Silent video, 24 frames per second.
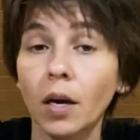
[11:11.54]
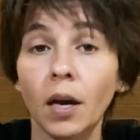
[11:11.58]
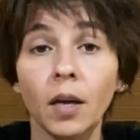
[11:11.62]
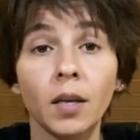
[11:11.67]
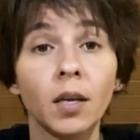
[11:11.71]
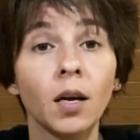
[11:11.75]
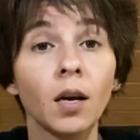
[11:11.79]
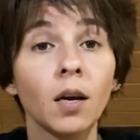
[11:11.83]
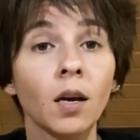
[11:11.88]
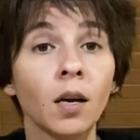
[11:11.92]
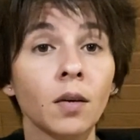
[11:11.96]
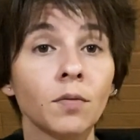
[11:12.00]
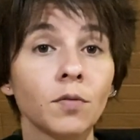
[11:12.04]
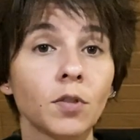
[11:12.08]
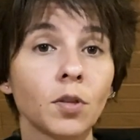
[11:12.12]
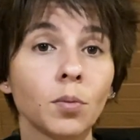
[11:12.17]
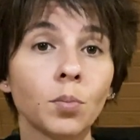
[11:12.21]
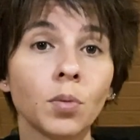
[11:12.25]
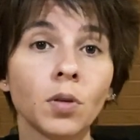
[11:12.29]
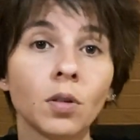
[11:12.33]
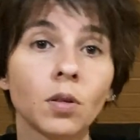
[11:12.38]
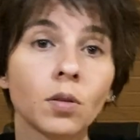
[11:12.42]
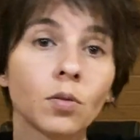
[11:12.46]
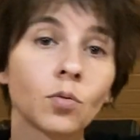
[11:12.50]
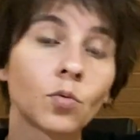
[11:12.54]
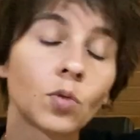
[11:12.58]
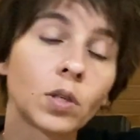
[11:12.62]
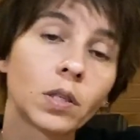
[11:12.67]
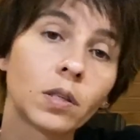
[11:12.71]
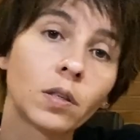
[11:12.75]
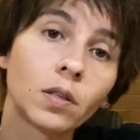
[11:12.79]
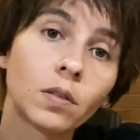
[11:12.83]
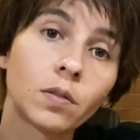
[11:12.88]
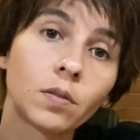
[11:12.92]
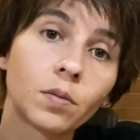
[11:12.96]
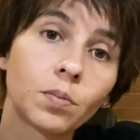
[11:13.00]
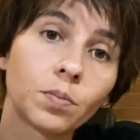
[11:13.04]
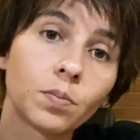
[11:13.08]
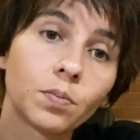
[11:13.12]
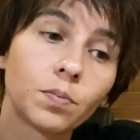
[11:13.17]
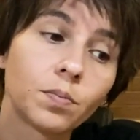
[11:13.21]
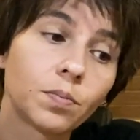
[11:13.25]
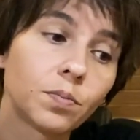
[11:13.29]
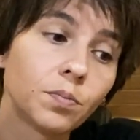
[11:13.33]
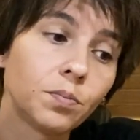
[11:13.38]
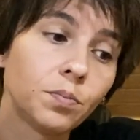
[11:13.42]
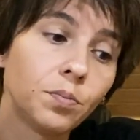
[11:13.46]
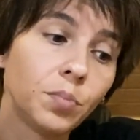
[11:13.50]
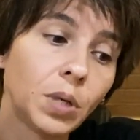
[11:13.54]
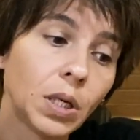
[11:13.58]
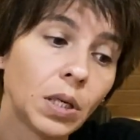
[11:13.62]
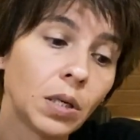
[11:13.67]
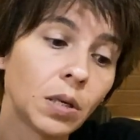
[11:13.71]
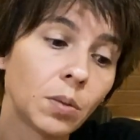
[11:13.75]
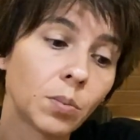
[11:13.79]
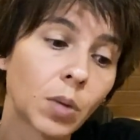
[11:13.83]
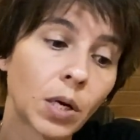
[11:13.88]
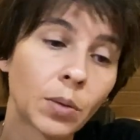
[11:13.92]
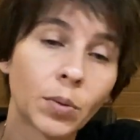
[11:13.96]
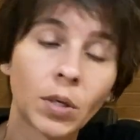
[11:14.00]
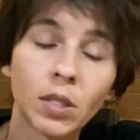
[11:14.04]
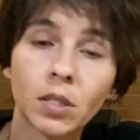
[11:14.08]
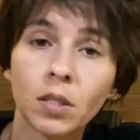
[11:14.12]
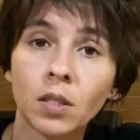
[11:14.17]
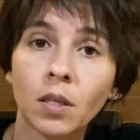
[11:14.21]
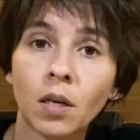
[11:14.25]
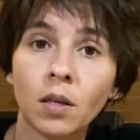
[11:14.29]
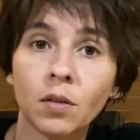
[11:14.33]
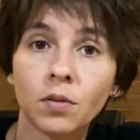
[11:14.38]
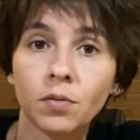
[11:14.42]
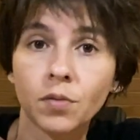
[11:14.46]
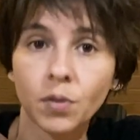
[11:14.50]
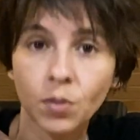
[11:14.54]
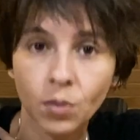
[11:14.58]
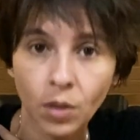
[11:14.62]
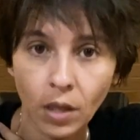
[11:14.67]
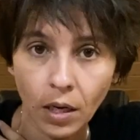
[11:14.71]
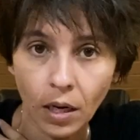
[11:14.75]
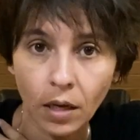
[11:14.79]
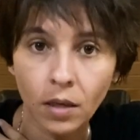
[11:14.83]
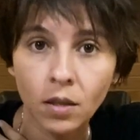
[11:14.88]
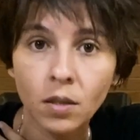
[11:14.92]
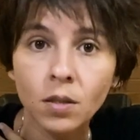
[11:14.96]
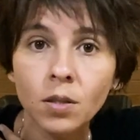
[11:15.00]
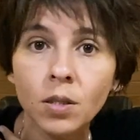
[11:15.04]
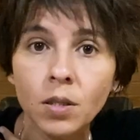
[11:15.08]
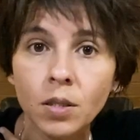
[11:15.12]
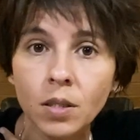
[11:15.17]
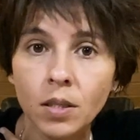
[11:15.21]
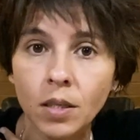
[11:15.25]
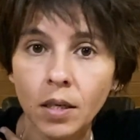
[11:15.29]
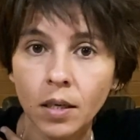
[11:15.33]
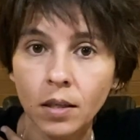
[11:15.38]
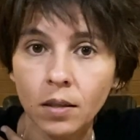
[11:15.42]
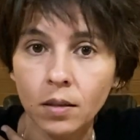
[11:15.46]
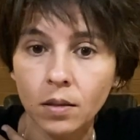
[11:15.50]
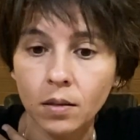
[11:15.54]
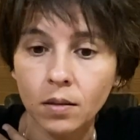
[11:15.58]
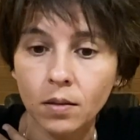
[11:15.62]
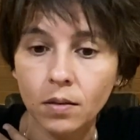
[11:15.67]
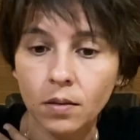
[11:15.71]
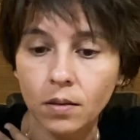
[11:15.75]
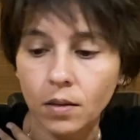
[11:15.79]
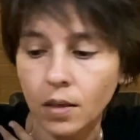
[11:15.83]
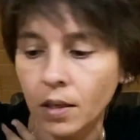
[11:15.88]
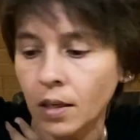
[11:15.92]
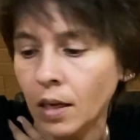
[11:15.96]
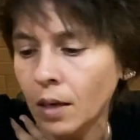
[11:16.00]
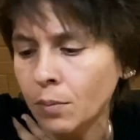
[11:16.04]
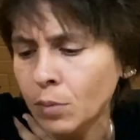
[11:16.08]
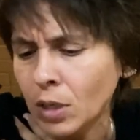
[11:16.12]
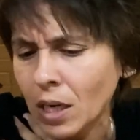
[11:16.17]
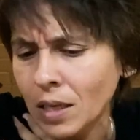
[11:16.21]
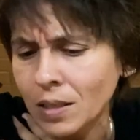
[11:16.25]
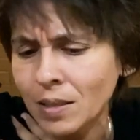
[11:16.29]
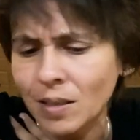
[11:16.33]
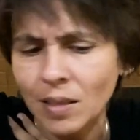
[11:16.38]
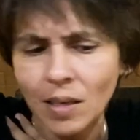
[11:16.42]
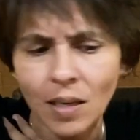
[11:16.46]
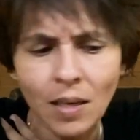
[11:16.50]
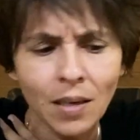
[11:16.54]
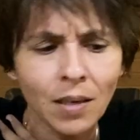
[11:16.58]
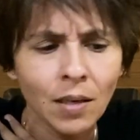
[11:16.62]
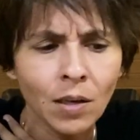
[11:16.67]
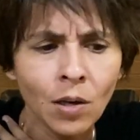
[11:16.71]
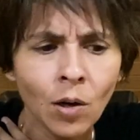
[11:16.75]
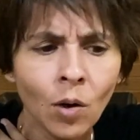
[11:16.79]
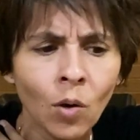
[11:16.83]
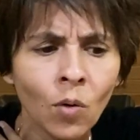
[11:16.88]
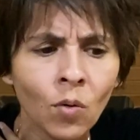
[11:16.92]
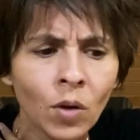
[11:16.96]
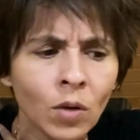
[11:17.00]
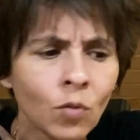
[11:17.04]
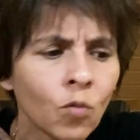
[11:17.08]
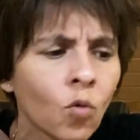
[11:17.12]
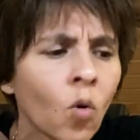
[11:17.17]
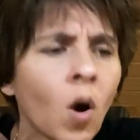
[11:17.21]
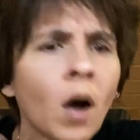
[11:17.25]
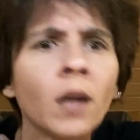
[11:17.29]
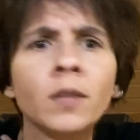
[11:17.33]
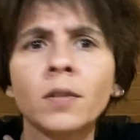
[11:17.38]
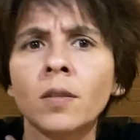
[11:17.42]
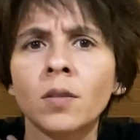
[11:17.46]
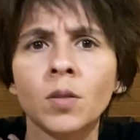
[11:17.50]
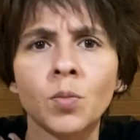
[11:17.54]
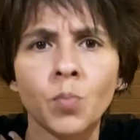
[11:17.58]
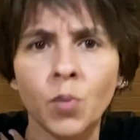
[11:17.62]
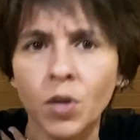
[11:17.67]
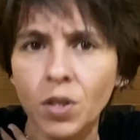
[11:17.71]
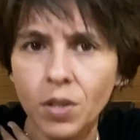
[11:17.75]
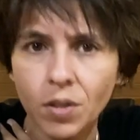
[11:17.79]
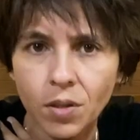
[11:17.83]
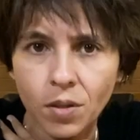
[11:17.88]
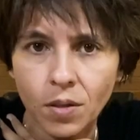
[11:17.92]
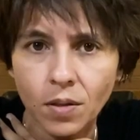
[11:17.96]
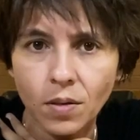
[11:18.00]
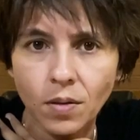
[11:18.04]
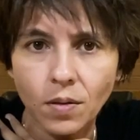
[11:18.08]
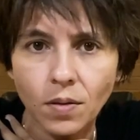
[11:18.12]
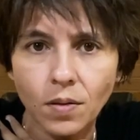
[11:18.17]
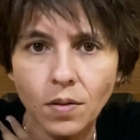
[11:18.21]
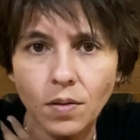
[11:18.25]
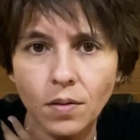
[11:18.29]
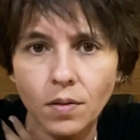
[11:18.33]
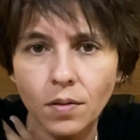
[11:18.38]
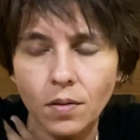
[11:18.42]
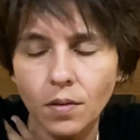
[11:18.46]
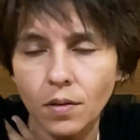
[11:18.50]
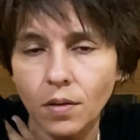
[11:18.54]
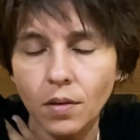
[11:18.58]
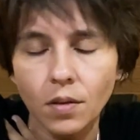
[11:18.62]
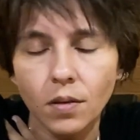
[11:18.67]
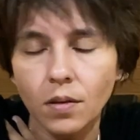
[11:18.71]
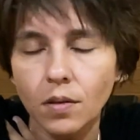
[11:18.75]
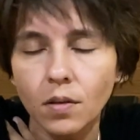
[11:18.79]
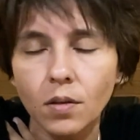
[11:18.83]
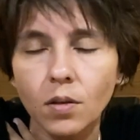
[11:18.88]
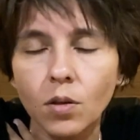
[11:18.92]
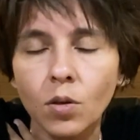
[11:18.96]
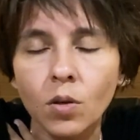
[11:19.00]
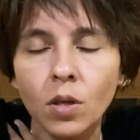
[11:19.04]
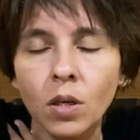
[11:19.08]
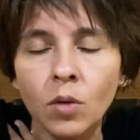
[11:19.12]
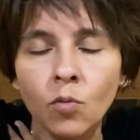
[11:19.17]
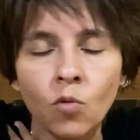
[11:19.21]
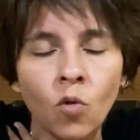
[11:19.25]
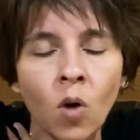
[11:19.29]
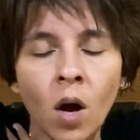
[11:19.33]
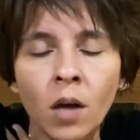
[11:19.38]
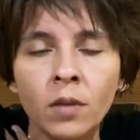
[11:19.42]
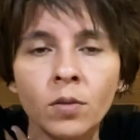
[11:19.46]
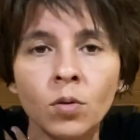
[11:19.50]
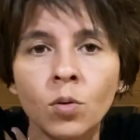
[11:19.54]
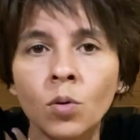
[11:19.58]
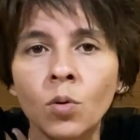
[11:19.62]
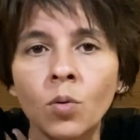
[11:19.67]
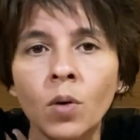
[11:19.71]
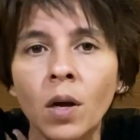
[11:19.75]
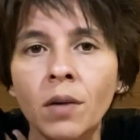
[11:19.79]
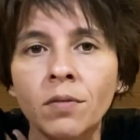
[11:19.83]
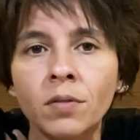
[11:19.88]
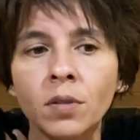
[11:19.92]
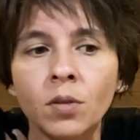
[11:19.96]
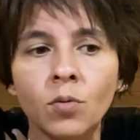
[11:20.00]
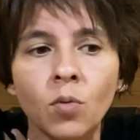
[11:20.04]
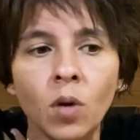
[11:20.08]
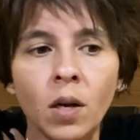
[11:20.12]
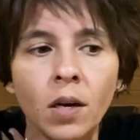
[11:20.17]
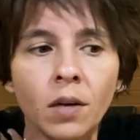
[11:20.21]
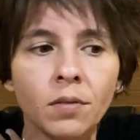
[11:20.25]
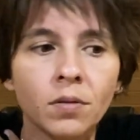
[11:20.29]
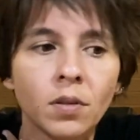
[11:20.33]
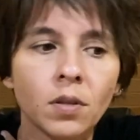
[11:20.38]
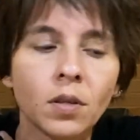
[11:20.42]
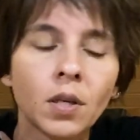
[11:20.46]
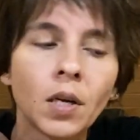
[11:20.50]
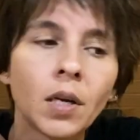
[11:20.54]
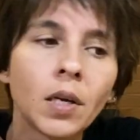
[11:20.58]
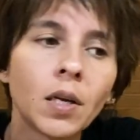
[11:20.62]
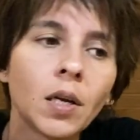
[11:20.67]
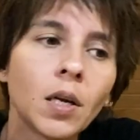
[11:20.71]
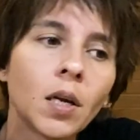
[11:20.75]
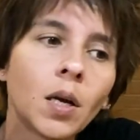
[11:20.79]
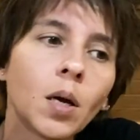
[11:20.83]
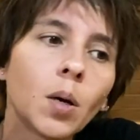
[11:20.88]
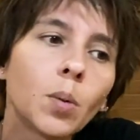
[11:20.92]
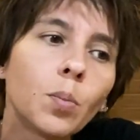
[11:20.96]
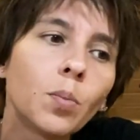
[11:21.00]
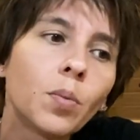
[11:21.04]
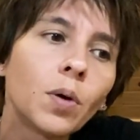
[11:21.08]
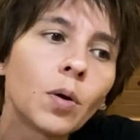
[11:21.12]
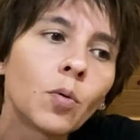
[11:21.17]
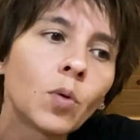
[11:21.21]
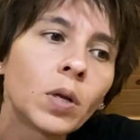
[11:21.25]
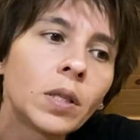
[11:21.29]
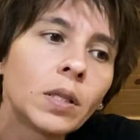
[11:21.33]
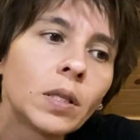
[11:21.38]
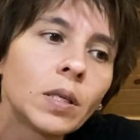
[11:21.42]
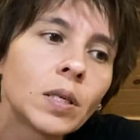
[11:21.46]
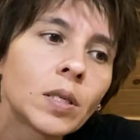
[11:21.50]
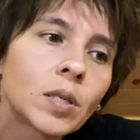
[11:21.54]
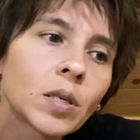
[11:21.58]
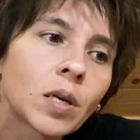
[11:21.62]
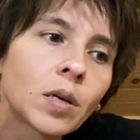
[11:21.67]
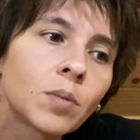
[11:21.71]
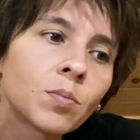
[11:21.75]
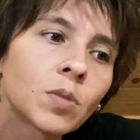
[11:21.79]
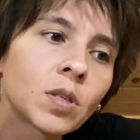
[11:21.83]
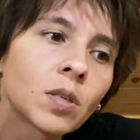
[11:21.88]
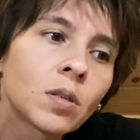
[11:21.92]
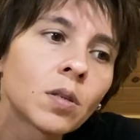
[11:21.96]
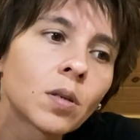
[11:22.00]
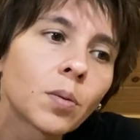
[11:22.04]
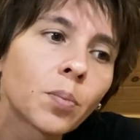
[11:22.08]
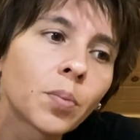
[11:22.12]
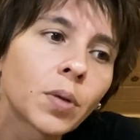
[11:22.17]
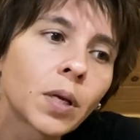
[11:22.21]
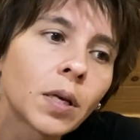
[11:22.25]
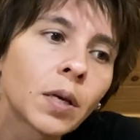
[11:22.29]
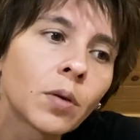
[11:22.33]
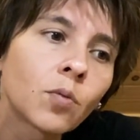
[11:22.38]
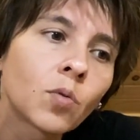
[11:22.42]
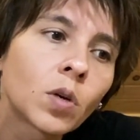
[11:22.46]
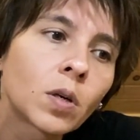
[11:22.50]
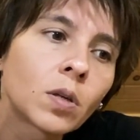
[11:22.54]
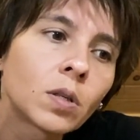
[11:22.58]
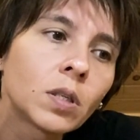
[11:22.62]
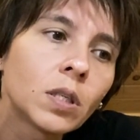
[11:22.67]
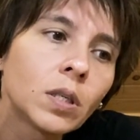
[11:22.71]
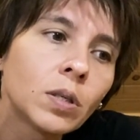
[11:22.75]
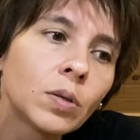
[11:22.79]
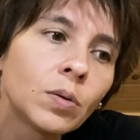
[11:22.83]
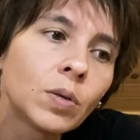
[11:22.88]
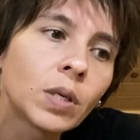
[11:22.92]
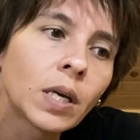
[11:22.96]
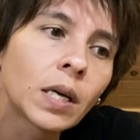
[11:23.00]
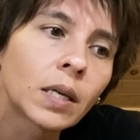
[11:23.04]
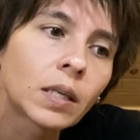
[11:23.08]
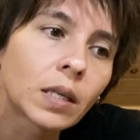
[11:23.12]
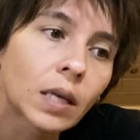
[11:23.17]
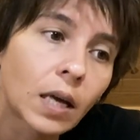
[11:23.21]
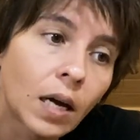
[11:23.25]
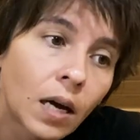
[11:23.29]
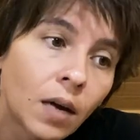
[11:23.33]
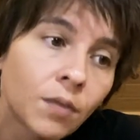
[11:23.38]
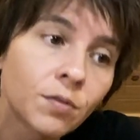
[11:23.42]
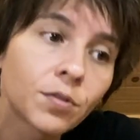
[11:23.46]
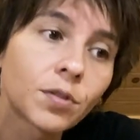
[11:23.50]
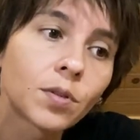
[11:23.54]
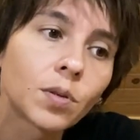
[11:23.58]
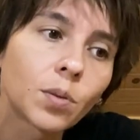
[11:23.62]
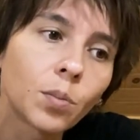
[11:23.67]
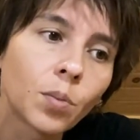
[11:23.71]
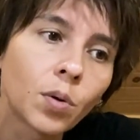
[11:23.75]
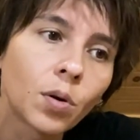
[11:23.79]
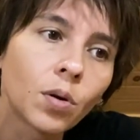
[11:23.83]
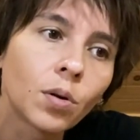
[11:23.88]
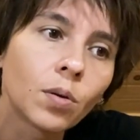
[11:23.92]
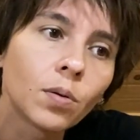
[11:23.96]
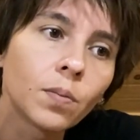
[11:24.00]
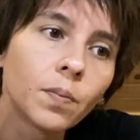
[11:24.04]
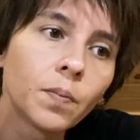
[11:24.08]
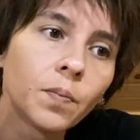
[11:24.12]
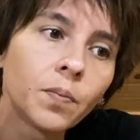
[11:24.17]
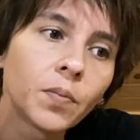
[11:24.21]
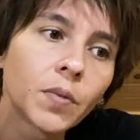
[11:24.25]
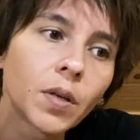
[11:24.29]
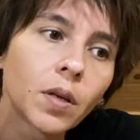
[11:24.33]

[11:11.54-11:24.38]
I got comfortable with being by myself. Okay, I understand. And I'm not saying go and want this person. You can want whoever, whatever. But when this comes into play where you get comfortable,